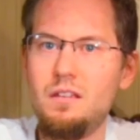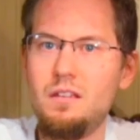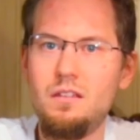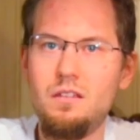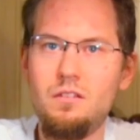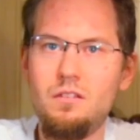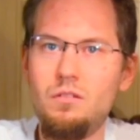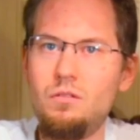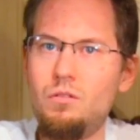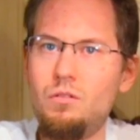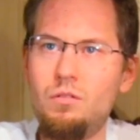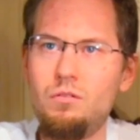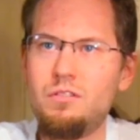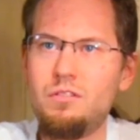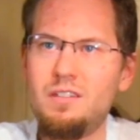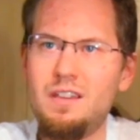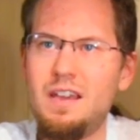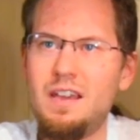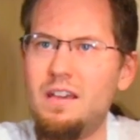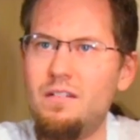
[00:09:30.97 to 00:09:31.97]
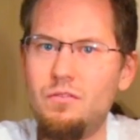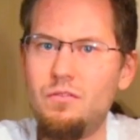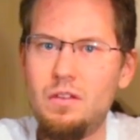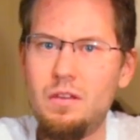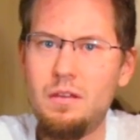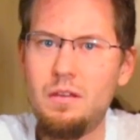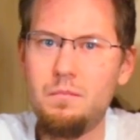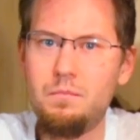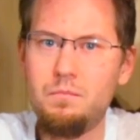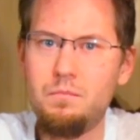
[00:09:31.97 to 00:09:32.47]
you also have
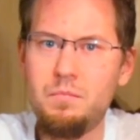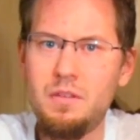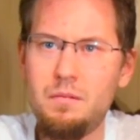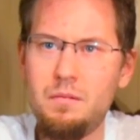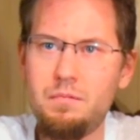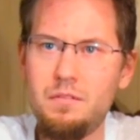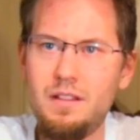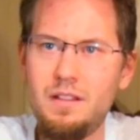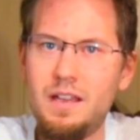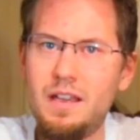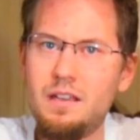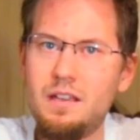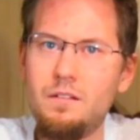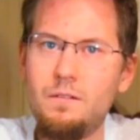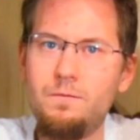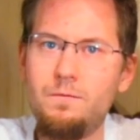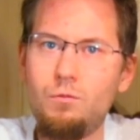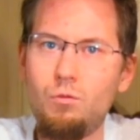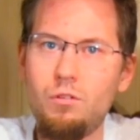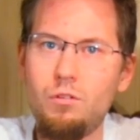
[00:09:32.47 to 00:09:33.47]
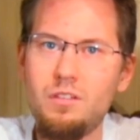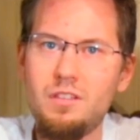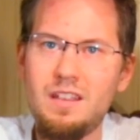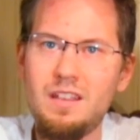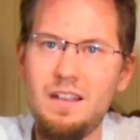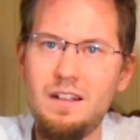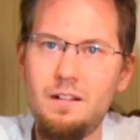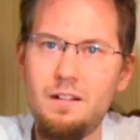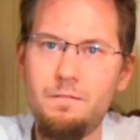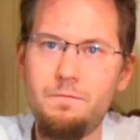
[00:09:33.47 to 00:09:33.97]
people like Forest
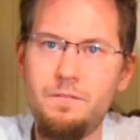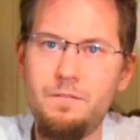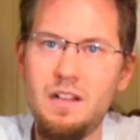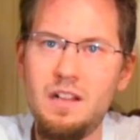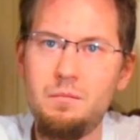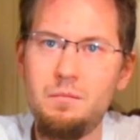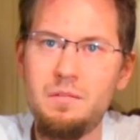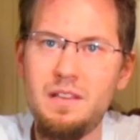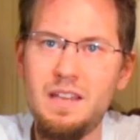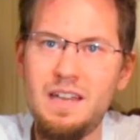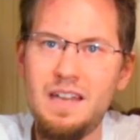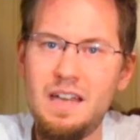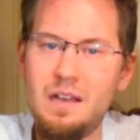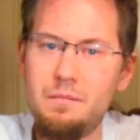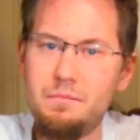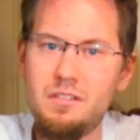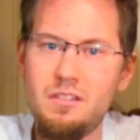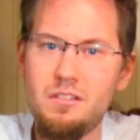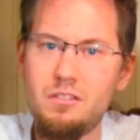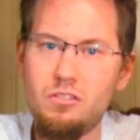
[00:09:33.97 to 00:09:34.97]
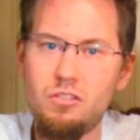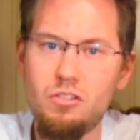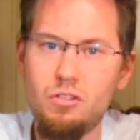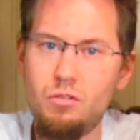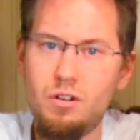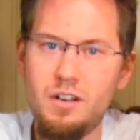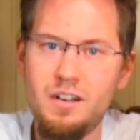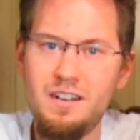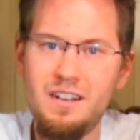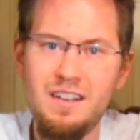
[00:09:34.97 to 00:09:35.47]
Hill Film Labs and
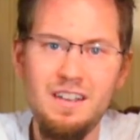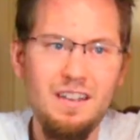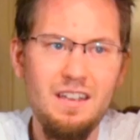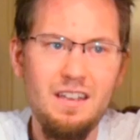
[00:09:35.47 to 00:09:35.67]
so on.